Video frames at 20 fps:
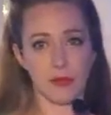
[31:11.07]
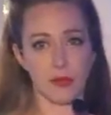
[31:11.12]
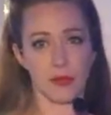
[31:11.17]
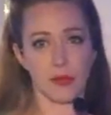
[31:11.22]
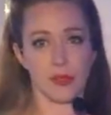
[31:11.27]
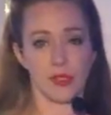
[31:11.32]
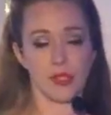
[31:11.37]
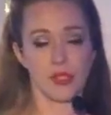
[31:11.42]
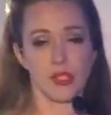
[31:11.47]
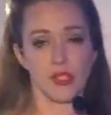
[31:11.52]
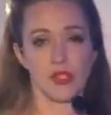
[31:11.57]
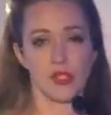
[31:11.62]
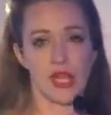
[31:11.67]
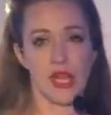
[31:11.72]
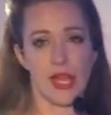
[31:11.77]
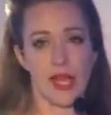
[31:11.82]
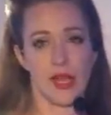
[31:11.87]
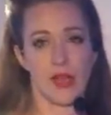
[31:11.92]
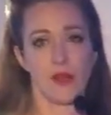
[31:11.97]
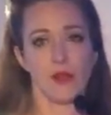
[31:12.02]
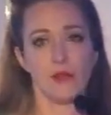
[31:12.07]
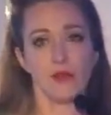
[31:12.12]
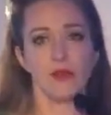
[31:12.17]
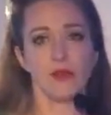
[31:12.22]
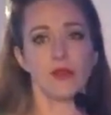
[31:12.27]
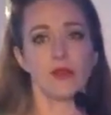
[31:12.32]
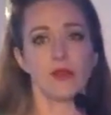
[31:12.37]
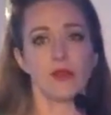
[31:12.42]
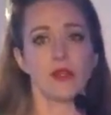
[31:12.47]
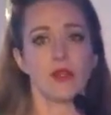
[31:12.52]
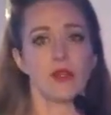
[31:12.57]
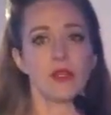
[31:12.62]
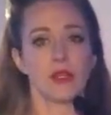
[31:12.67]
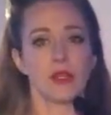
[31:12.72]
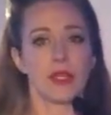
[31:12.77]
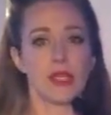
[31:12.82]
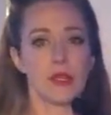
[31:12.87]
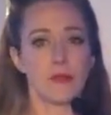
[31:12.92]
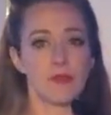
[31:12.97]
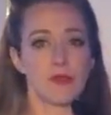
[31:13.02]
Push down,
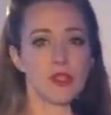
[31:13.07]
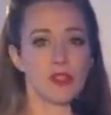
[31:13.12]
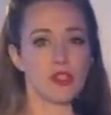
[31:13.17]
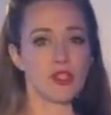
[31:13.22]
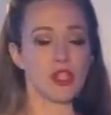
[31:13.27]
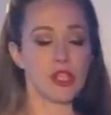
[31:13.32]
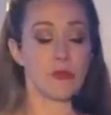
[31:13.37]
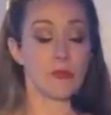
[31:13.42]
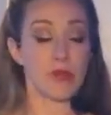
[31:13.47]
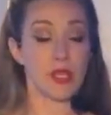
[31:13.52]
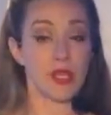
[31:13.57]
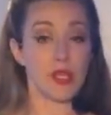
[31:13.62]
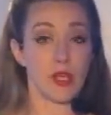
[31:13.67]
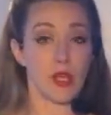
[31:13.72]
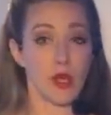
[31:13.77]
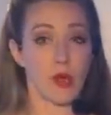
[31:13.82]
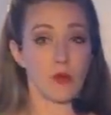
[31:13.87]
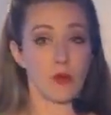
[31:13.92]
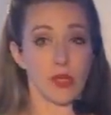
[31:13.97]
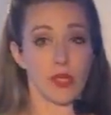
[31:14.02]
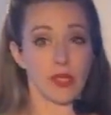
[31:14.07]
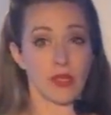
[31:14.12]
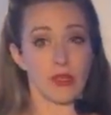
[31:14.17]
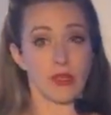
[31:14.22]
keep the shimmy going.